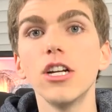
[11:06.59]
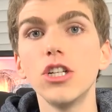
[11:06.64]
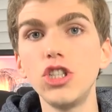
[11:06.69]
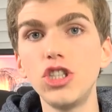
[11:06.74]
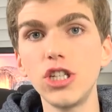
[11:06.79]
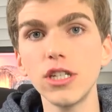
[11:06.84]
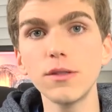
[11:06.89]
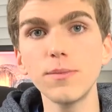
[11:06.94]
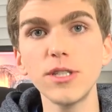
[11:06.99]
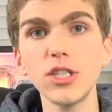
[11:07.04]

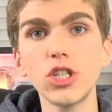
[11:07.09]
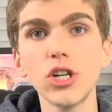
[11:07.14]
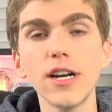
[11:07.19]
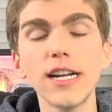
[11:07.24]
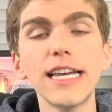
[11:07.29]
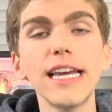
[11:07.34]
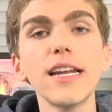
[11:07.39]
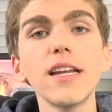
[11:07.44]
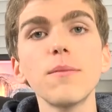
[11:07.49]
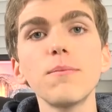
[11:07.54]
Just be sure
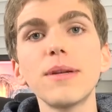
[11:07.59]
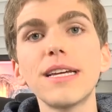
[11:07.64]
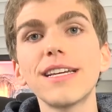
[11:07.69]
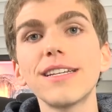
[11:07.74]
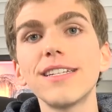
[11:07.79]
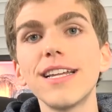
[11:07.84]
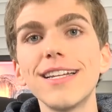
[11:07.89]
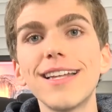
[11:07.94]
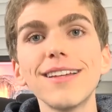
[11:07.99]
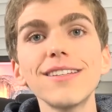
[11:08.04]
to get it,
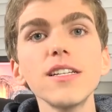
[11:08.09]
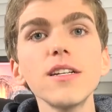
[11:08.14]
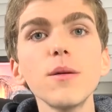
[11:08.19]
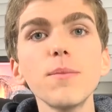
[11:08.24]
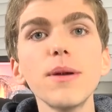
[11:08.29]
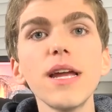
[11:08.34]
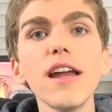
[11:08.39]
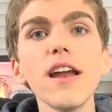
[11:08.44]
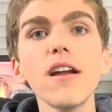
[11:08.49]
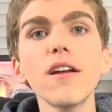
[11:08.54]
because it doesn't
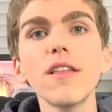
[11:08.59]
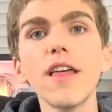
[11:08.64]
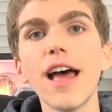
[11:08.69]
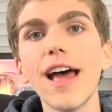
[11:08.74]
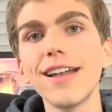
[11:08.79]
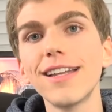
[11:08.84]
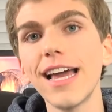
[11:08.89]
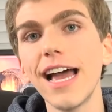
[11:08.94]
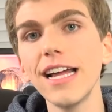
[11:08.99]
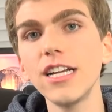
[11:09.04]
appear
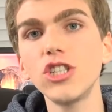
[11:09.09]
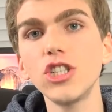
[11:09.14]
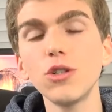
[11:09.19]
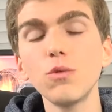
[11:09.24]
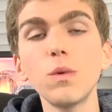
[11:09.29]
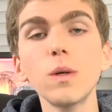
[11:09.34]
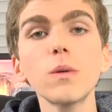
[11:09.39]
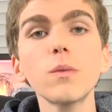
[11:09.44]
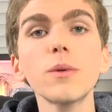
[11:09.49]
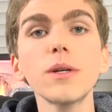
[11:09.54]
that
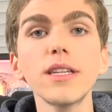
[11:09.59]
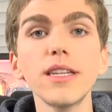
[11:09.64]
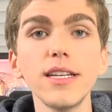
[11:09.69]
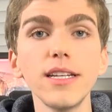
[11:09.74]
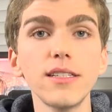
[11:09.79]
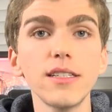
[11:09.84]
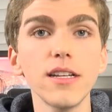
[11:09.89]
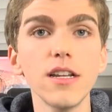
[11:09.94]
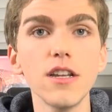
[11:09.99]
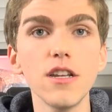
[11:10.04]
TaiG will
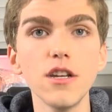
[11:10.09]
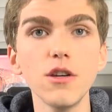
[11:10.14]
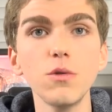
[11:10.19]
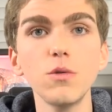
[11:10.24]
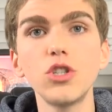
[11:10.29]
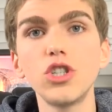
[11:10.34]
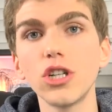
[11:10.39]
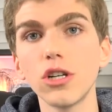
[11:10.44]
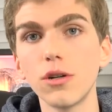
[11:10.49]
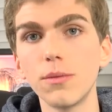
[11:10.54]
release a
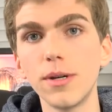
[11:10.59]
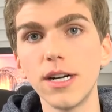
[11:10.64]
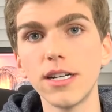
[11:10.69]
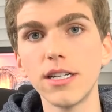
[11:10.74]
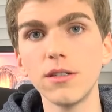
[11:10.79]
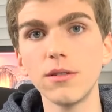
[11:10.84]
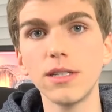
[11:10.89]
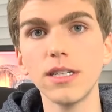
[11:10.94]
new jailbreak